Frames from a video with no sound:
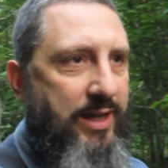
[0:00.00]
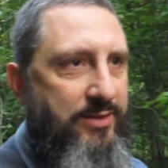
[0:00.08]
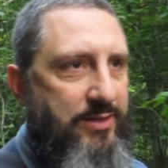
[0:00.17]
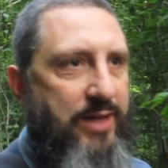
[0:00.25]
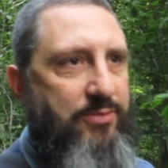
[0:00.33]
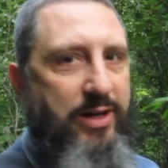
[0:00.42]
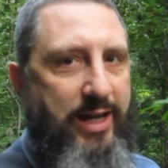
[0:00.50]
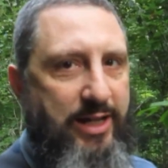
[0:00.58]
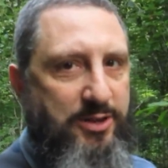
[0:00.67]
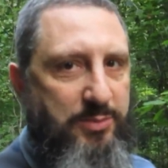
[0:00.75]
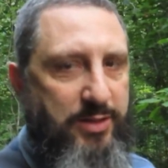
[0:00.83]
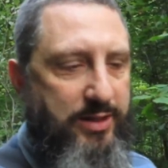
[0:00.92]
never
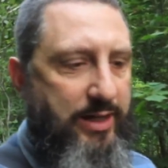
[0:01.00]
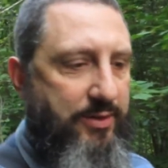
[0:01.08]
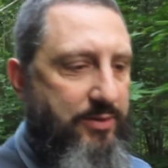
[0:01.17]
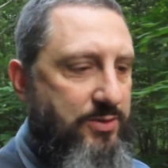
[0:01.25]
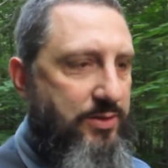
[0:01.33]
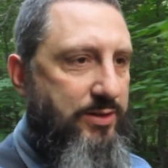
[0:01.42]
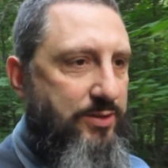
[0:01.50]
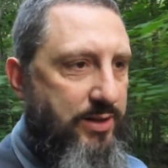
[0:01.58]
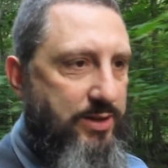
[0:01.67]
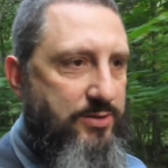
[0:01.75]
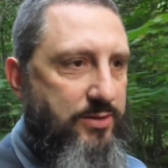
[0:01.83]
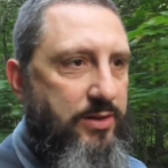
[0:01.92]
has been a Catholic
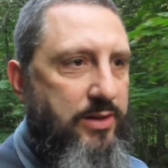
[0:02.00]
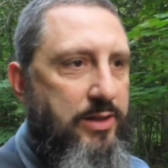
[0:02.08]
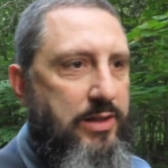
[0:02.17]
translation